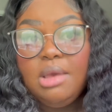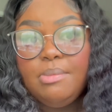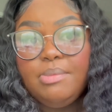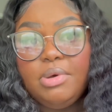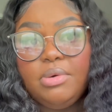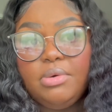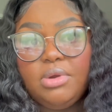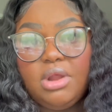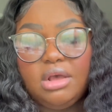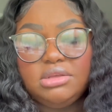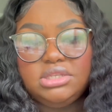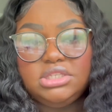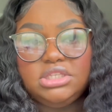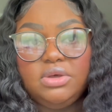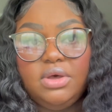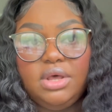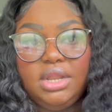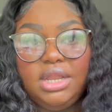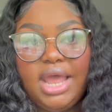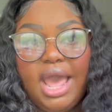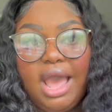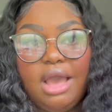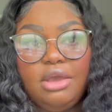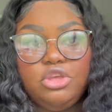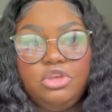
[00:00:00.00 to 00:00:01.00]
but would also
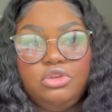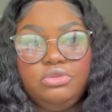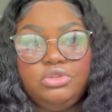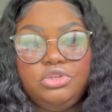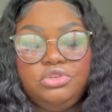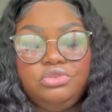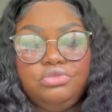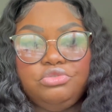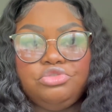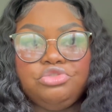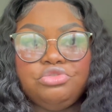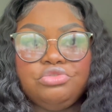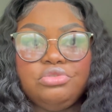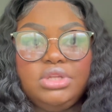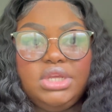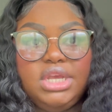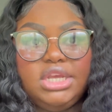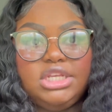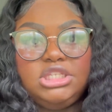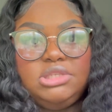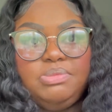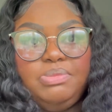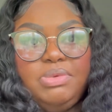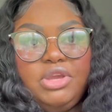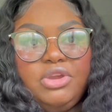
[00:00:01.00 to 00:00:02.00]
allow you to truly
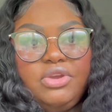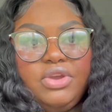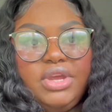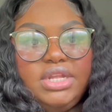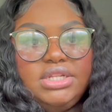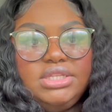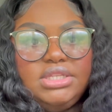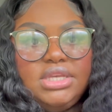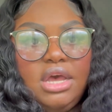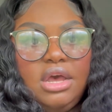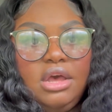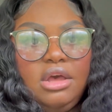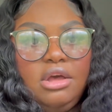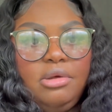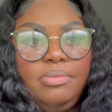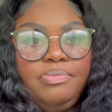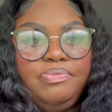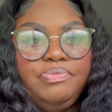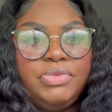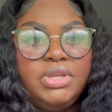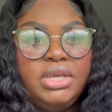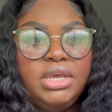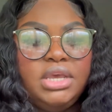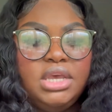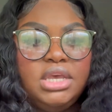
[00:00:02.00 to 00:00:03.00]
experience
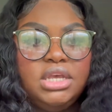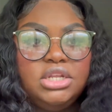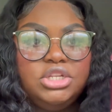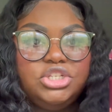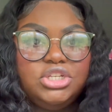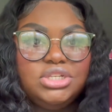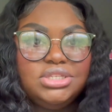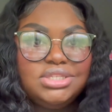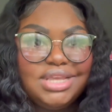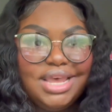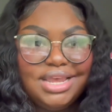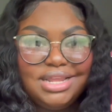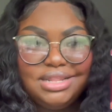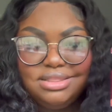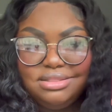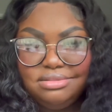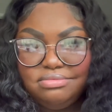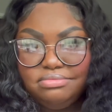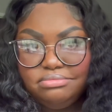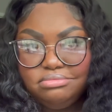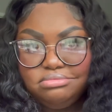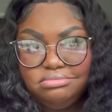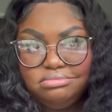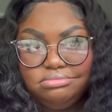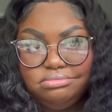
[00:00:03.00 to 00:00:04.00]
just like
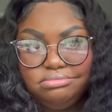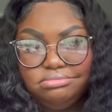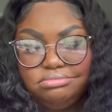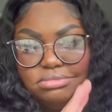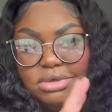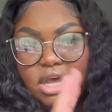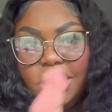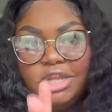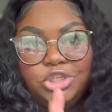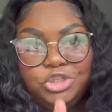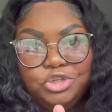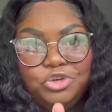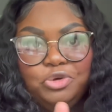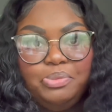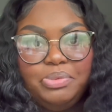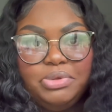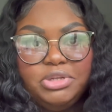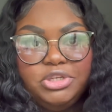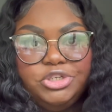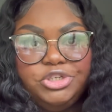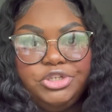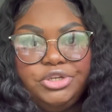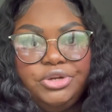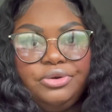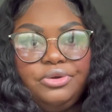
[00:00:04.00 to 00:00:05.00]
a dupe
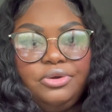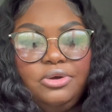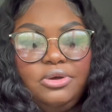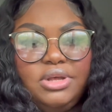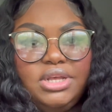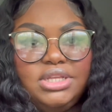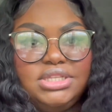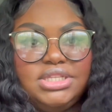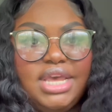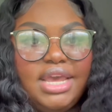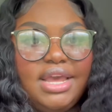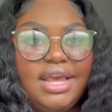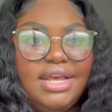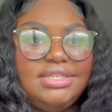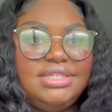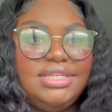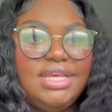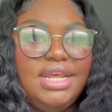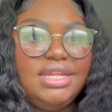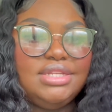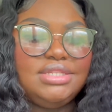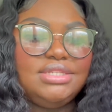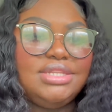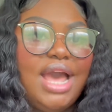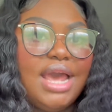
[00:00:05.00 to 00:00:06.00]
in general. Because like I
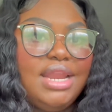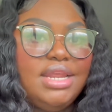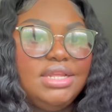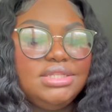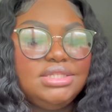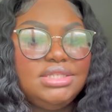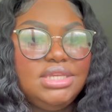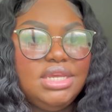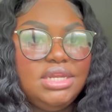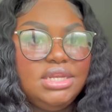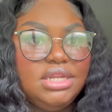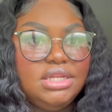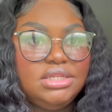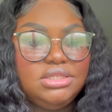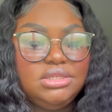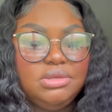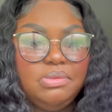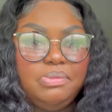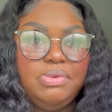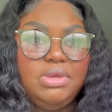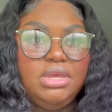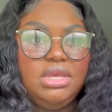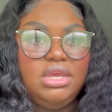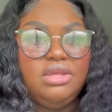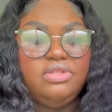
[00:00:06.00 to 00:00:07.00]
said, it's not intended to
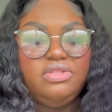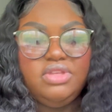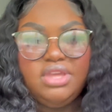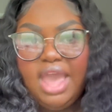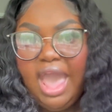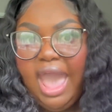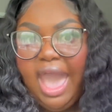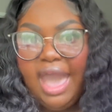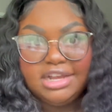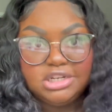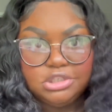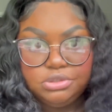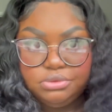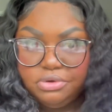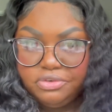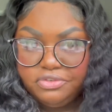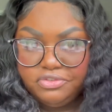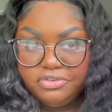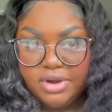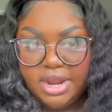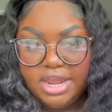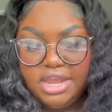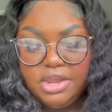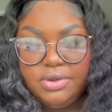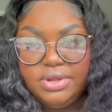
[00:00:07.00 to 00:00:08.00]
be the actual
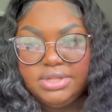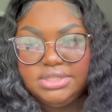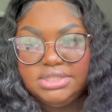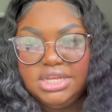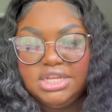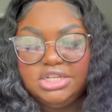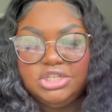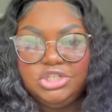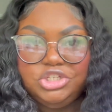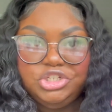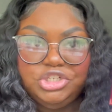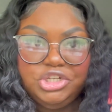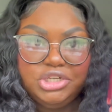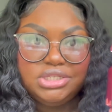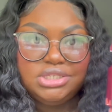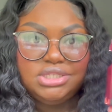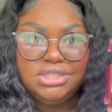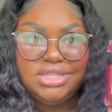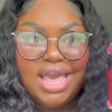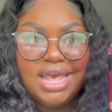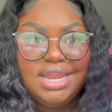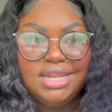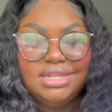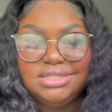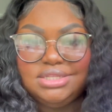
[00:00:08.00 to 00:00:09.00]
fragrance. It's just
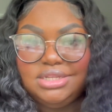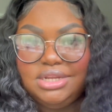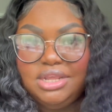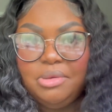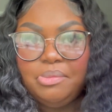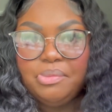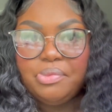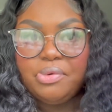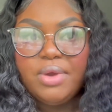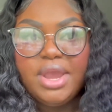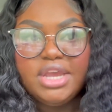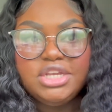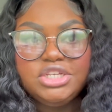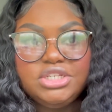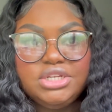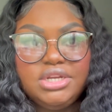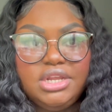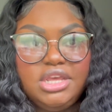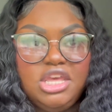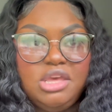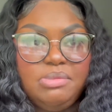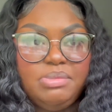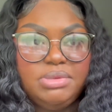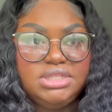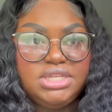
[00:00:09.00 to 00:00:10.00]
that it's an impression,
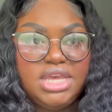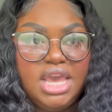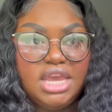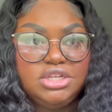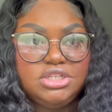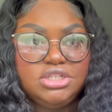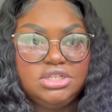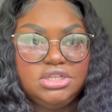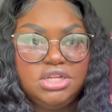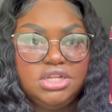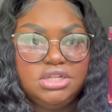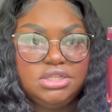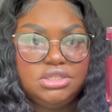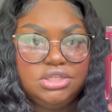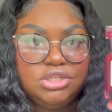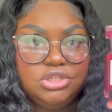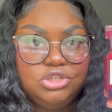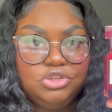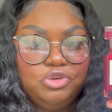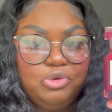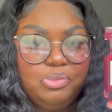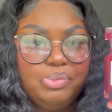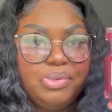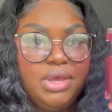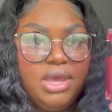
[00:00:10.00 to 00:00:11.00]
an imitation. It's a
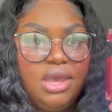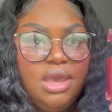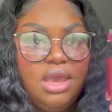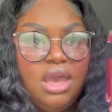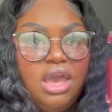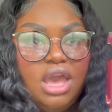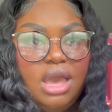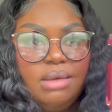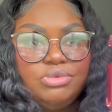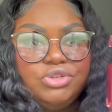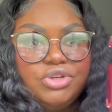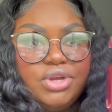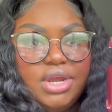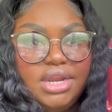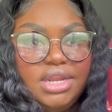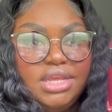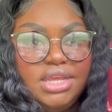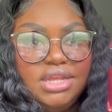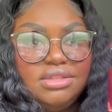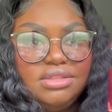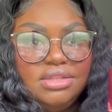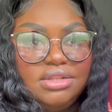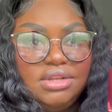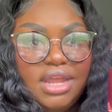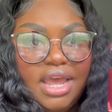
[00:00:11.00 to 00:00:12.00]
dupe. I'm trying to
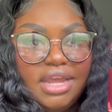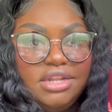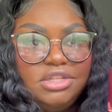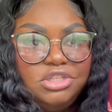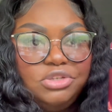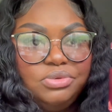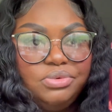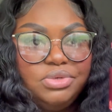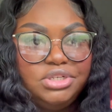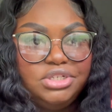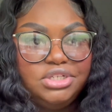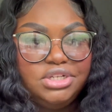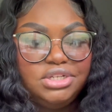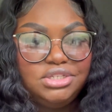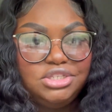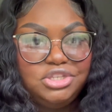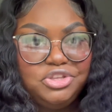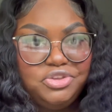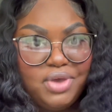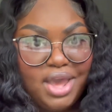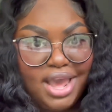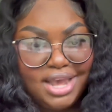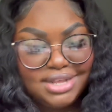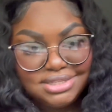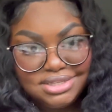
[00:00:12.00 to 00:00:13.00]
get the light to adjust so
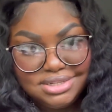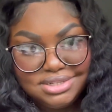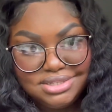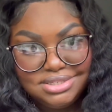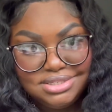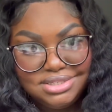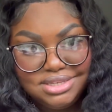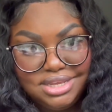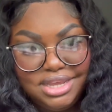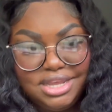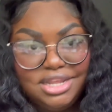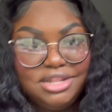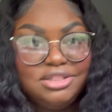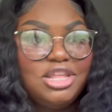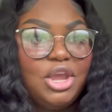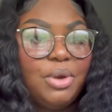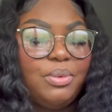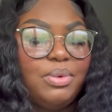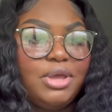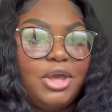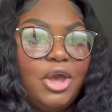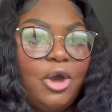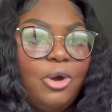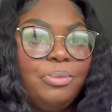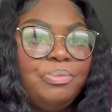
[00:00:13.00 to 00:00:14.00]
you guys can see it. There
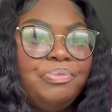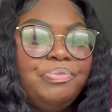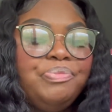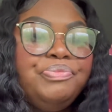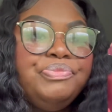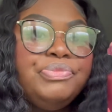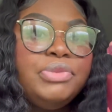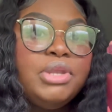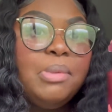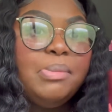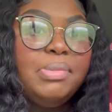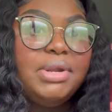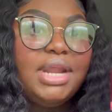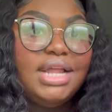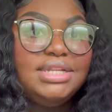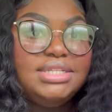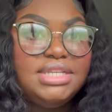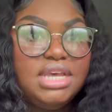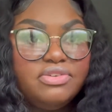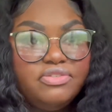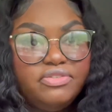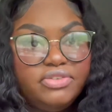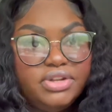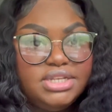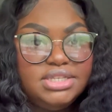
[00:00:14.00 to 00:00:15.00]
we go. But I
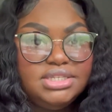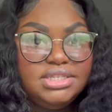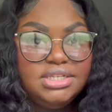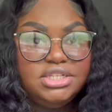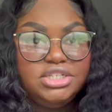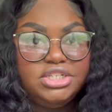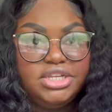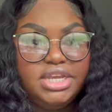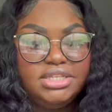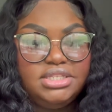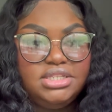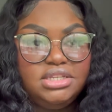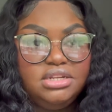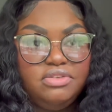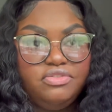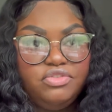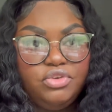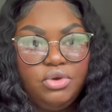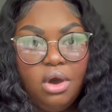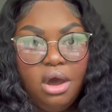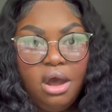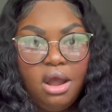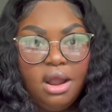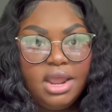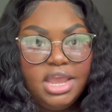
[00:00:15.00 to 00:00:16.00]
definitely suggest that if
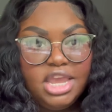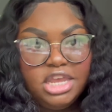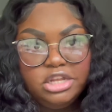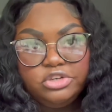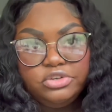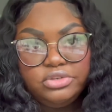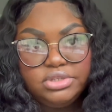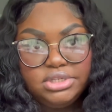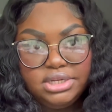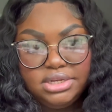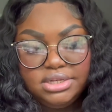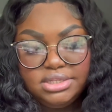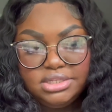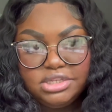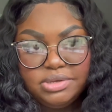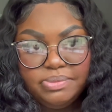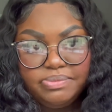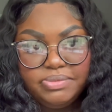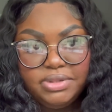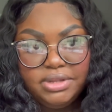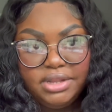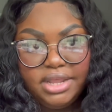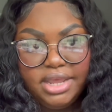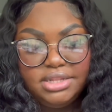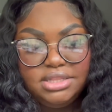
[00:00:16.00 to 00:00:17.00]
you are interested in
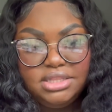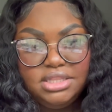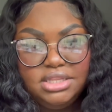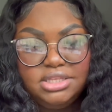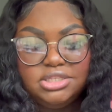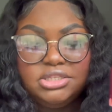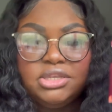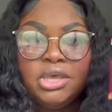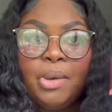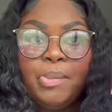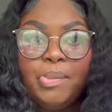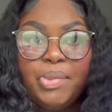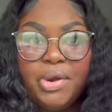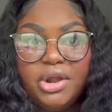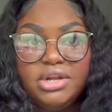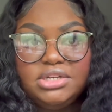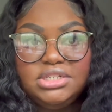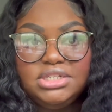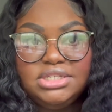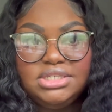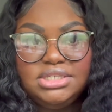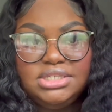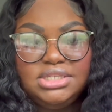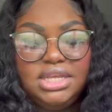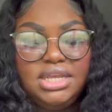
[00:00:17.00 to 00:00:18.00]
something like this,
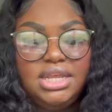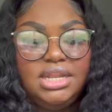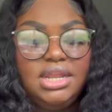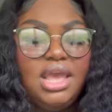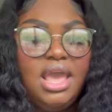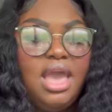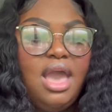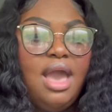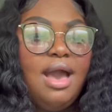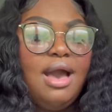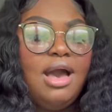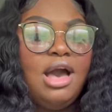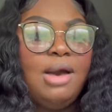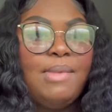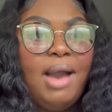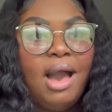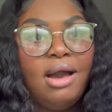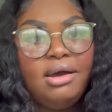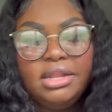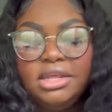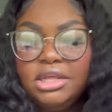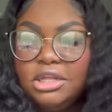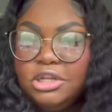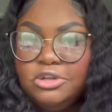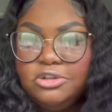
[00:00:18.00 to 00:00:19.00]
purchase it.
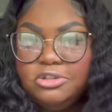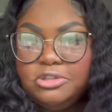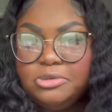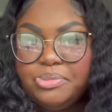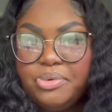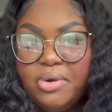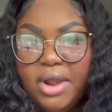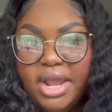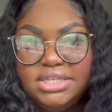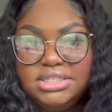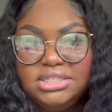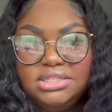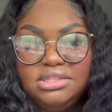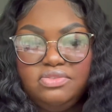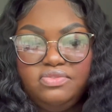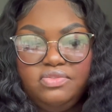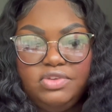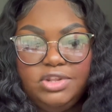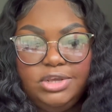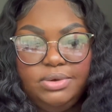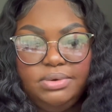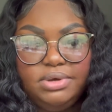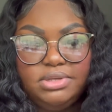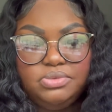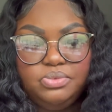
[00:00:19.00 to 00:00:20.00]
I'll include the price in the
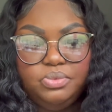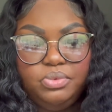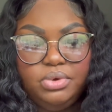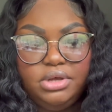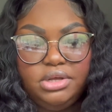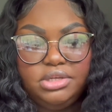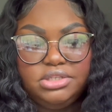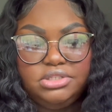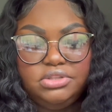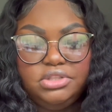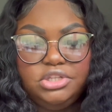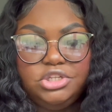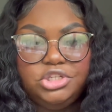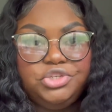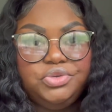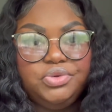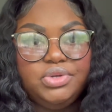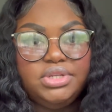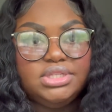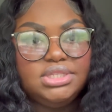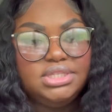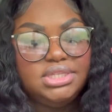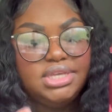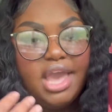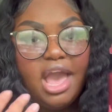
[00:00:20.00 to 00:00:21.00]
video as well so that you
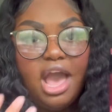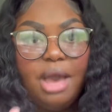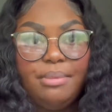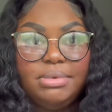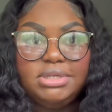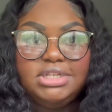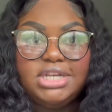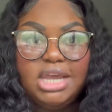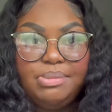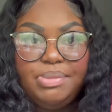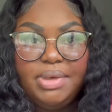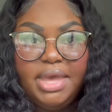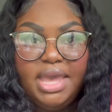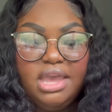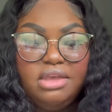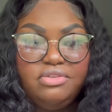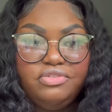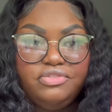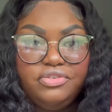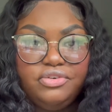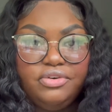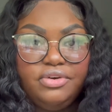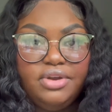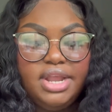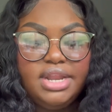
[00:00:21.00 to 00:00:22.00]
can see how much I paid
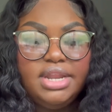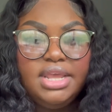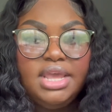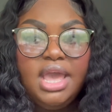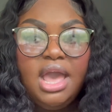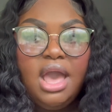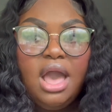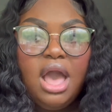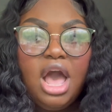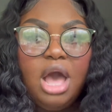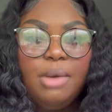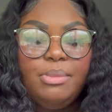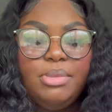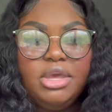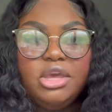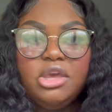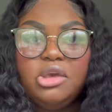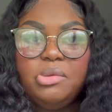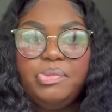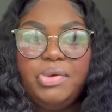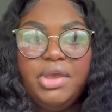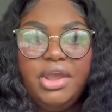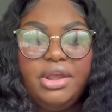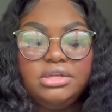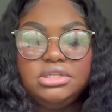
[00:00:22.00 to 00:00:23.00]
for it in
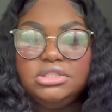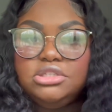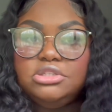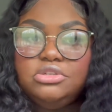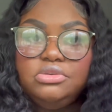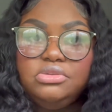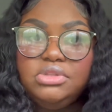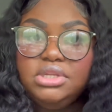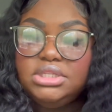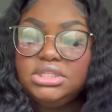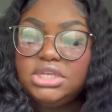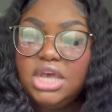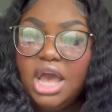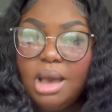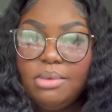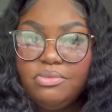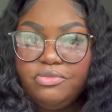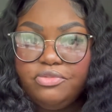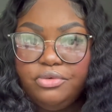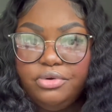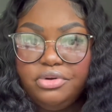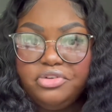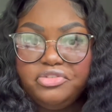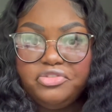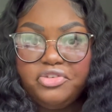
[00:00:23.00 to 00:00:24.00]
comparison to the Tom
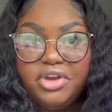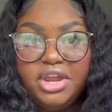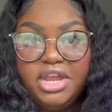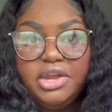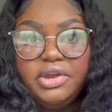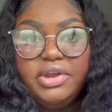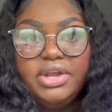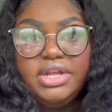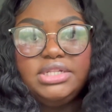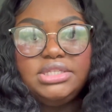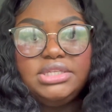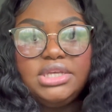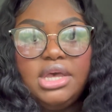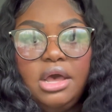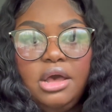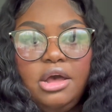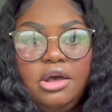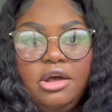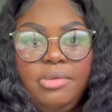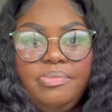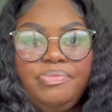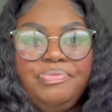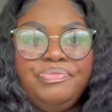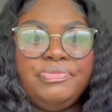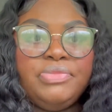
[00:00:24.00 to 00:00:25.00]
Ford fragrance.
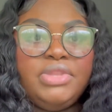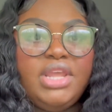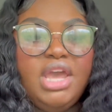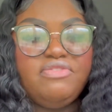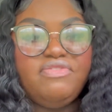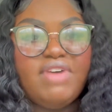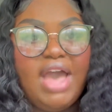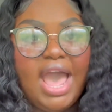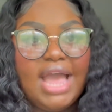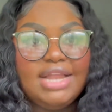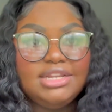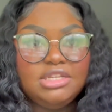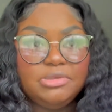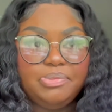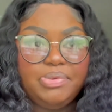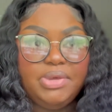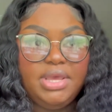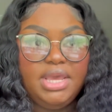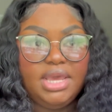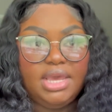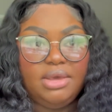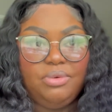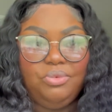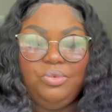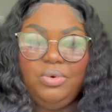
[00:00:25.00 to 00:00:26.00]
Now, if I had to
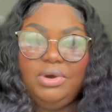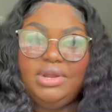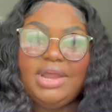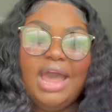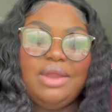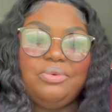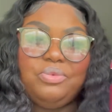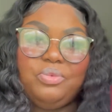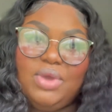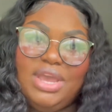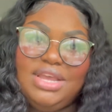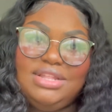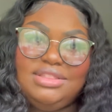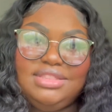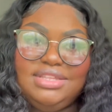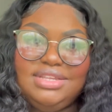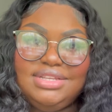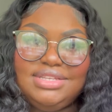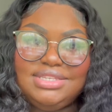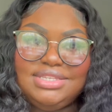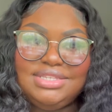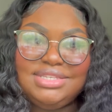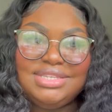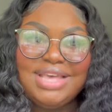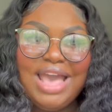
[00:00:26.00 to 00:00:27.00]
pick what I'd rate
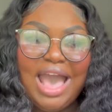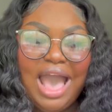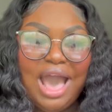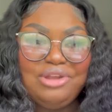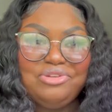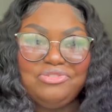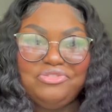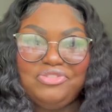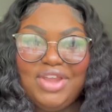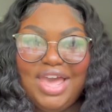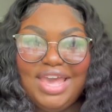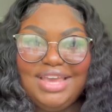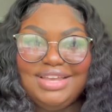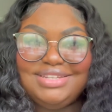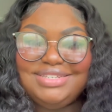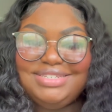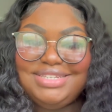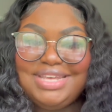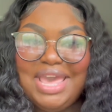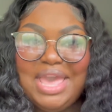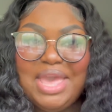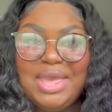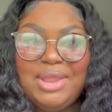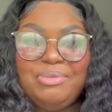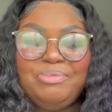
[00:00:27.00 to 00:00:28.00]
this out of like
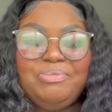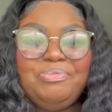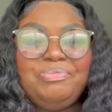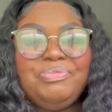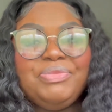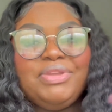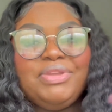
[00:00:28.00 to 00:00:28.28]
10